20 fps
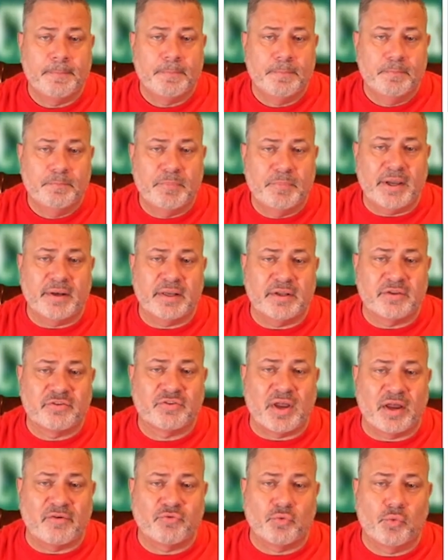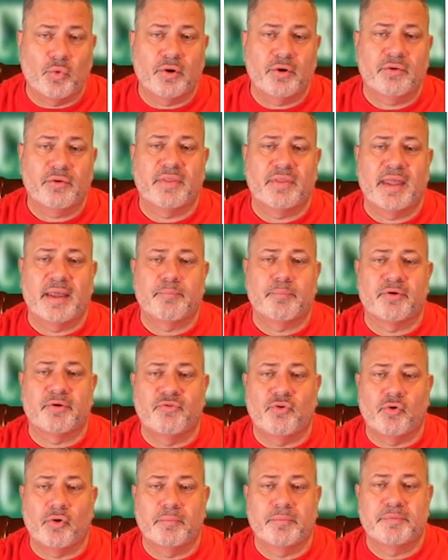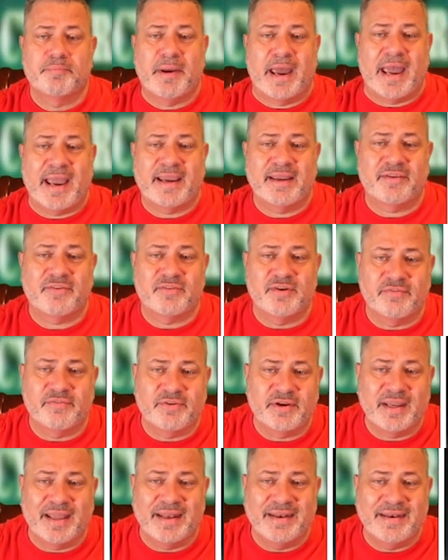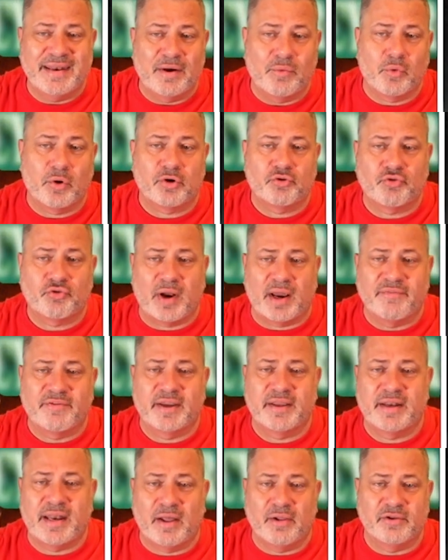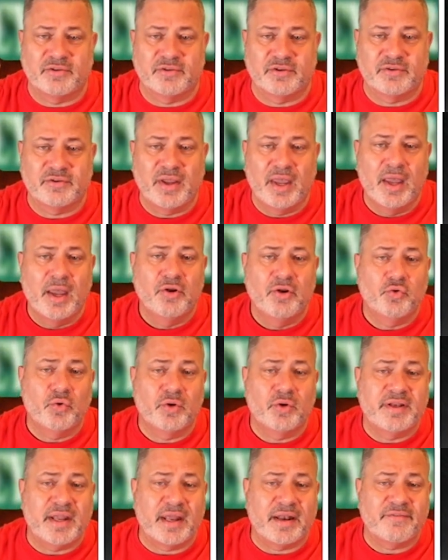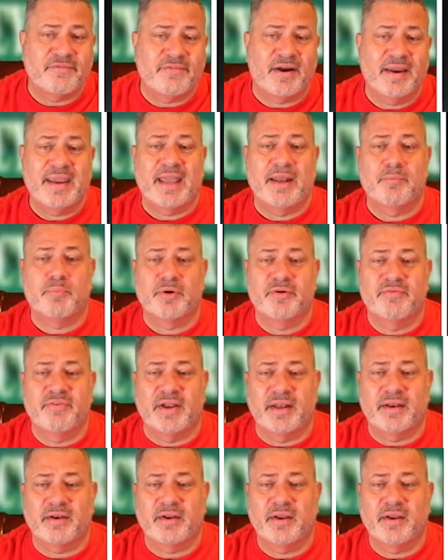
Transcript: But it's software that performs packet sniffing and network traffic analysis to identify and prevent